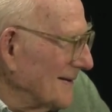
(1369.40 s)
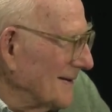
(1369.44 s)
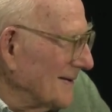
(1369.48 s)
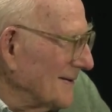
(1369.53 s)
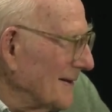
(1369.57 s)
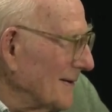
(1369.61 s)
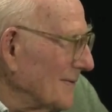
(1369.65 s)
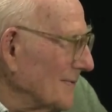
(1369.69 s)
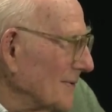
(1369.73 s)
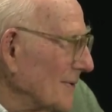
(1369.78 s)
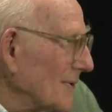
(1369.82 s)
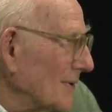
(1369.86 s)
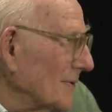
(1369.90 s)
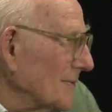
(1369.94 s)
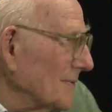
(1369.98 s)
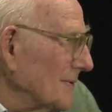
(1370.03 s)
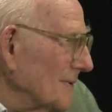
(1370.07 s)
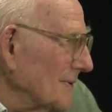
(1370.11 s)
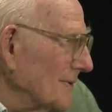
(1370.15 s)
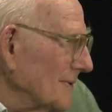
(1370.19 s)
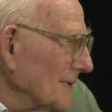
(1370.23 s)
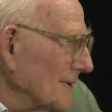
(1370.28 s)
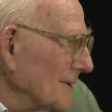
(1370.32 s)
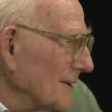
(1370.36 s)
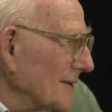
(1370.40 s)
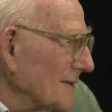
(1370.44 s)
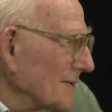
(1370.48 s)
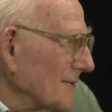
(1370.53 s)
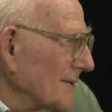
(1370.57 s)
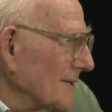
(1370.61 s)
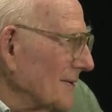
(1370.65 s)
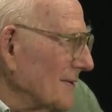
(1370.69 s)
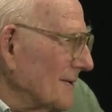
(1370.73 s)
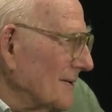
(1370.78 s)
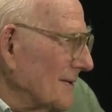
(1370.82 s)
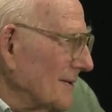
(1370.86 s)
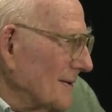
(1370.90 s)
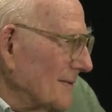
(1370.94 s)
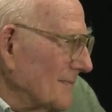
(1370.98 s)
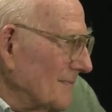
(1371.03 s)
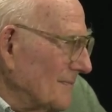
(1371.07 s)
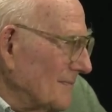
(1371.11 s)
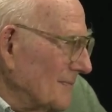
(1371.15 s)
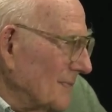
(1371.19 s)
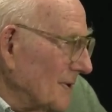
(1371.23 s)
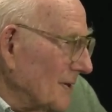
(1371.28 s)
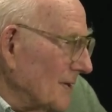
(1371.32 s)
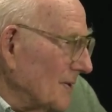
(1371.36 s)
Now, Doug, the league is on, uh,
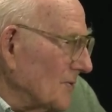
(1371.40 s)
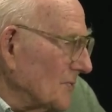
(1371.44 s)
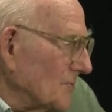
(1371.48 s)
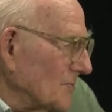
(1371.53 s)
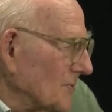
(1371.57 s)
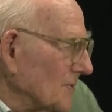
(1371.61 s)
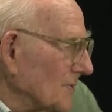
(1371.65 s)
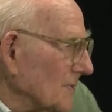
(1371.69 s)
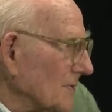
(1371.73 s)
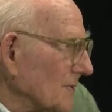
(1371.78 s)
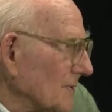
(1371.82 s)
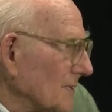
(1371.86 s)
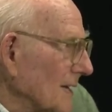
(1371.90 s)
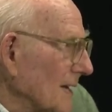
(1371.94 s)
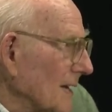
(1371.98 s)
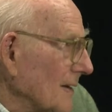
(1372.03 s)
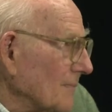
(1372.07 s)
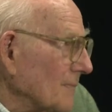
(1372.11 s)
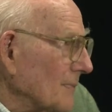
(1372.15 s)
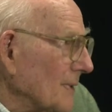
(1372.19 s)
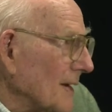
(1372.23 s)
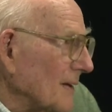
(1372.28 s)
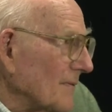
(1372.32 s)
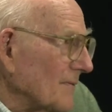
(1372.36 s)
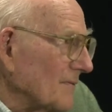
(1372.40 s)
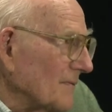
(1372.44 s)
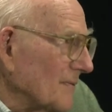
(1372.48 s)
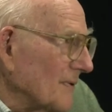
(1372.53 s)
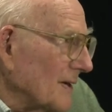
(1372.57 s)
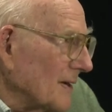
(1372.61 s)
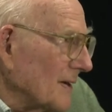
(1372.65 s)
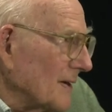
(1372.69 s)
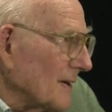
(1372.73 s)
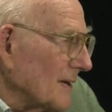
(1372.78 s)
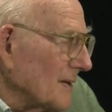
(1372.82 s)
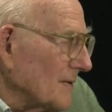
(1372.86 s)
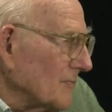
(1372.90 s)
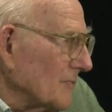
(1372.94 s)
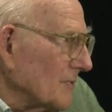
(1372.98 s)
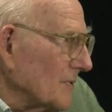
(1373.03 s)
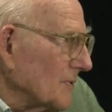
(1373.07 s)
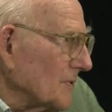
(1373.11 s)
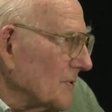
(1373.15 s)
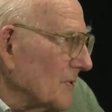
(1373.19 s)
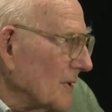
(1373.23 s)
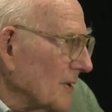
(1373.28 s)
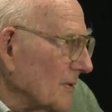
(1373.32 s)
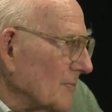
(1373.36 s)
very interested in campaign finance. We
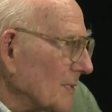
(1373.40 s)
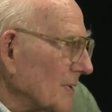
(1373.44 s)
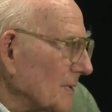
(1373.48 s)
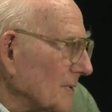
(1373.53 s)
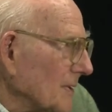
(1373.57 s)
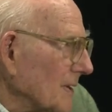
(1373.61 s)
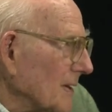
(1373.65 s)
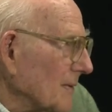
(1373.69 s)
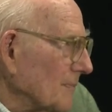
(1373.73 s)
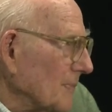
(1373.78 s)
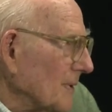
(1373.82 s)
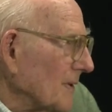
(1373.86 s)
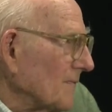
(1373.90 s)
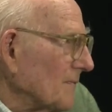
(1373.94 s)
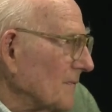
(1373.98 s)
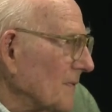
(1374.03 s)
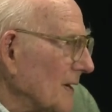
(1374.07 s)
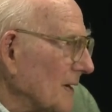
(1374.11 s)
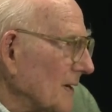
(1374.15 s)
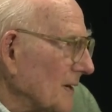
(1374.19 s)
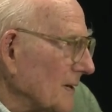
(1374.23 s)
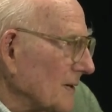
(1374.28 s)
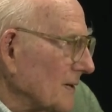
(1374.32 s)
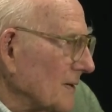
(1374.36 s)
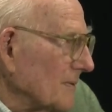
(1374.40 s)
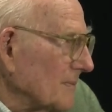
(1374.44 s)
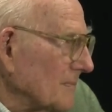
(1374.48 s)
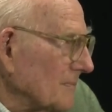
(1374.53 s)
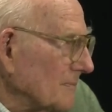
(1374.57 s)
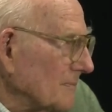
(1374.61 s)
yes, talk about we are. campaign finance.